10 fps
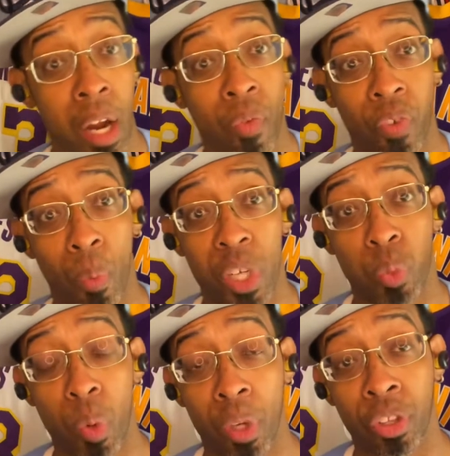from which we
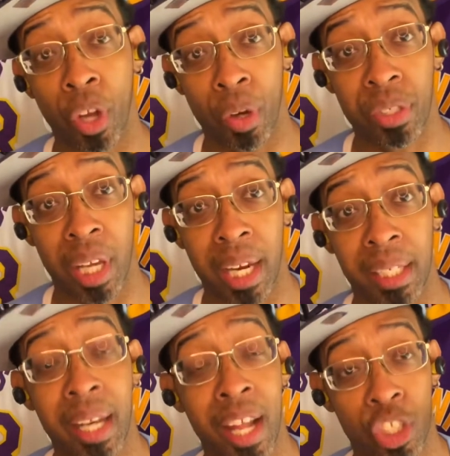were 13
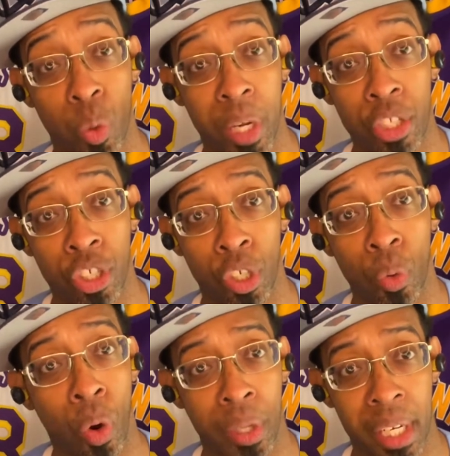and 22
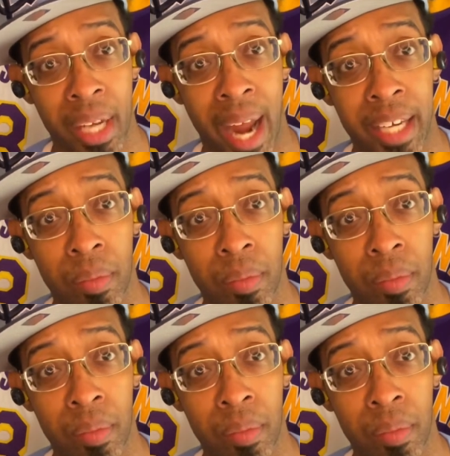on the night.